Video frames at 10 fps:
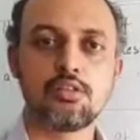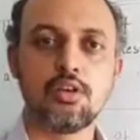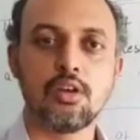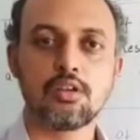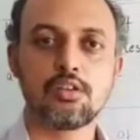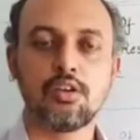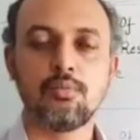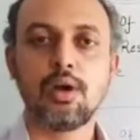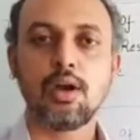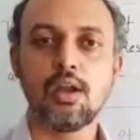direction
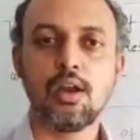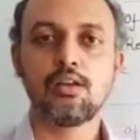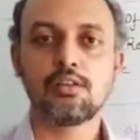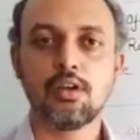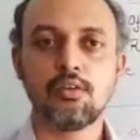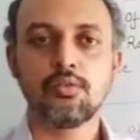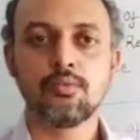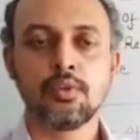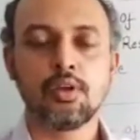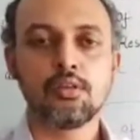by itself
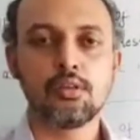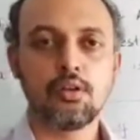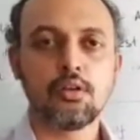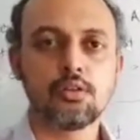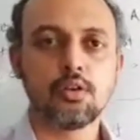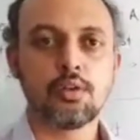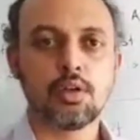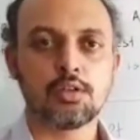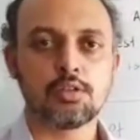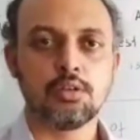is inertia of
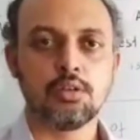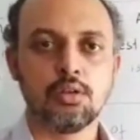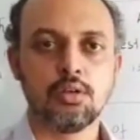direction.